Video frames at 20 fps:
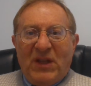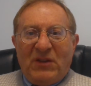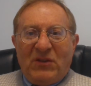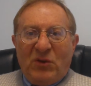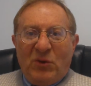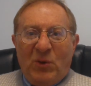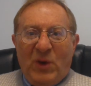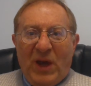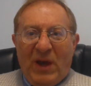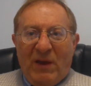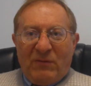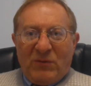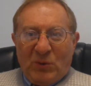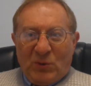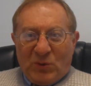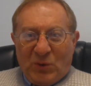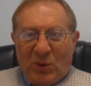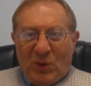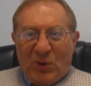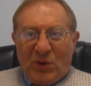that you have
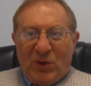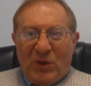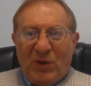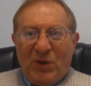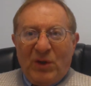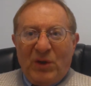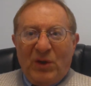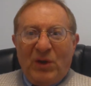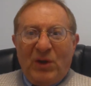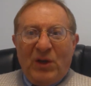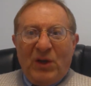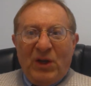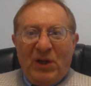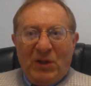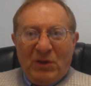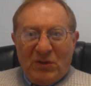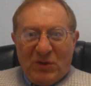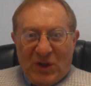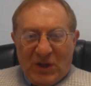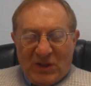to talk the
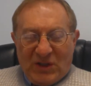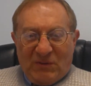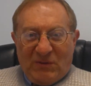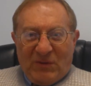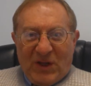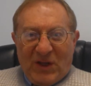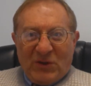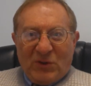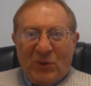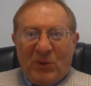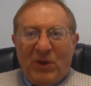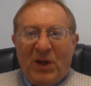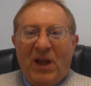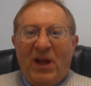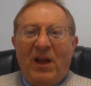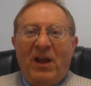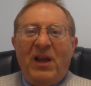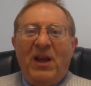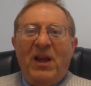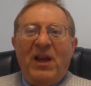Dvrei
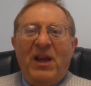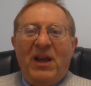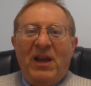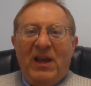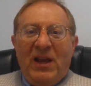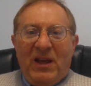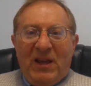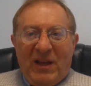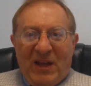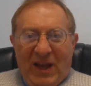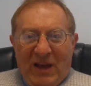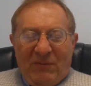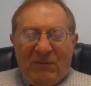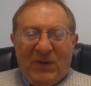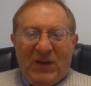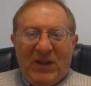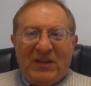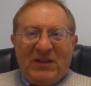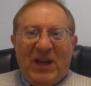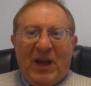Torah
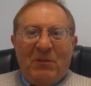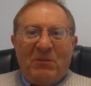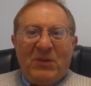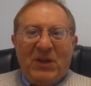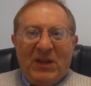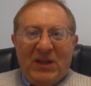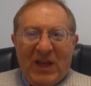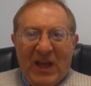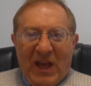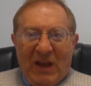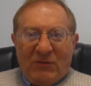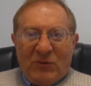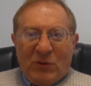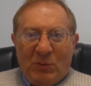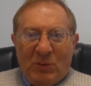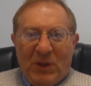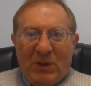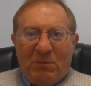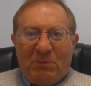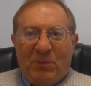every time. They have to
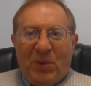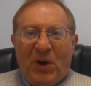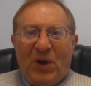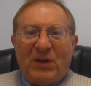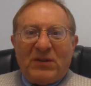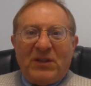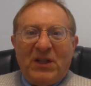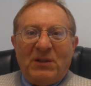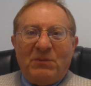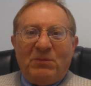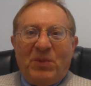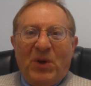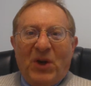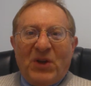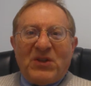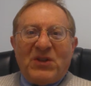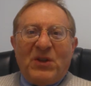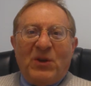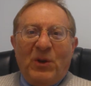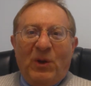be part and
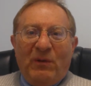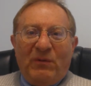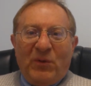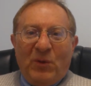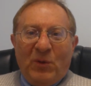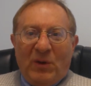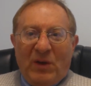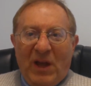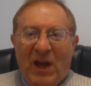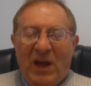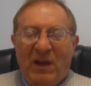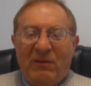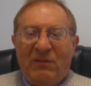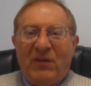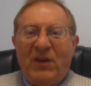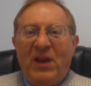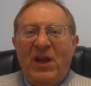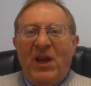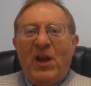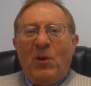parcel of your
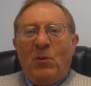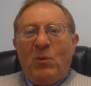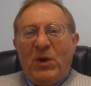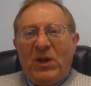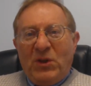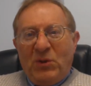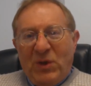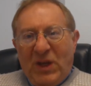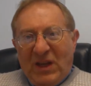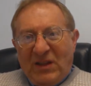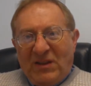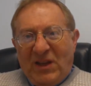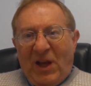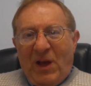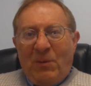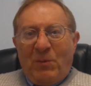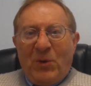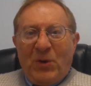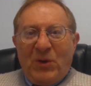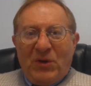life. When you get
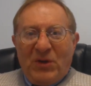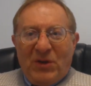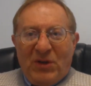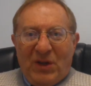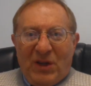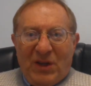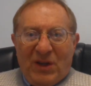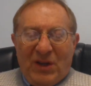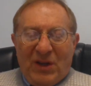up and